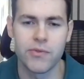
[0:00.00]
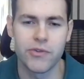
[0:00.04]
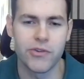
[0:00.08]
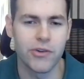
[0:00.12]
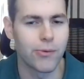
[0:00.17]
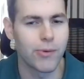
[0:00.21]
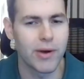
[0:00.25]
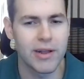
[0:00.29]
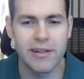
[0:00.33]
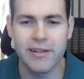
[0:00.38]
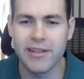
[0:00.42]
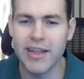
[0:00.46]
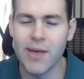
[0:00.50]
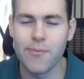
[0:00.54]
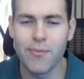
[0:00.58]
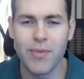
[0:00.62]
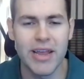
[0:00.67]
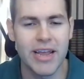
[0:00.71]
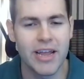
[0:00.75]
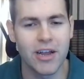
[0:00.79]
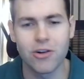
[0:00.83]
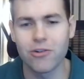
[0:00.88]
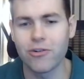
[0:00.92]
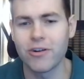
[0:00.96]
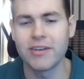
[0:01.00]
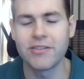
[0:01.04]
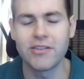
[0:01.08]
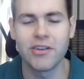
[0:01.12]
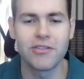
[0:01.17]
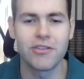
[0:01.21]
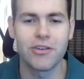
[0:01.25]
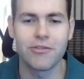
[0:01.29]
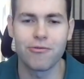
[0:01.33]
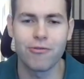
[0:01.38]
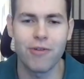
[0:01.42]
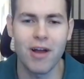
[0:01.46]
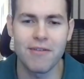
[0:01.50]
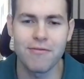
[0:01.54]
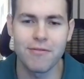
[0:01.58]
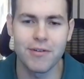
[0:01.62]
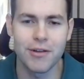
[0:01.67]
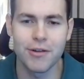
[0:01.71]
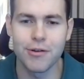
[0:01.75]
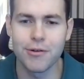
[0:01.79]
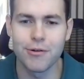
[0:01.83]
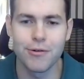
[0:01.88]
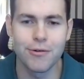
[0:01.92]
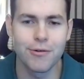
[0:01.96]
So whether that be increases in
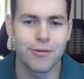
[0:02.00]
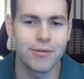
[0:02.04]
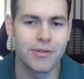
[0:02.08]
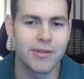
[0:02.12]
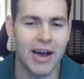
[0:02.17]
revenue,